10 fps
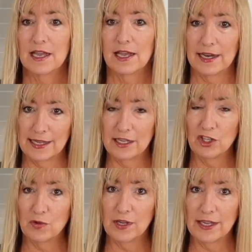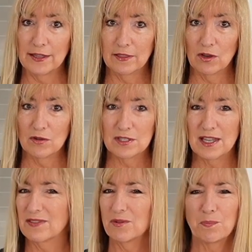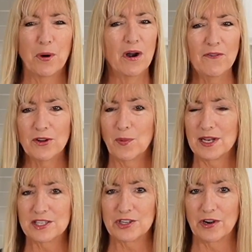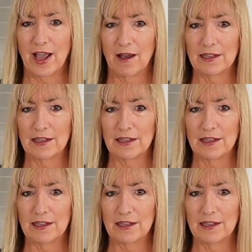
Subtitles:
and again, you can get those, the perfect way to start out.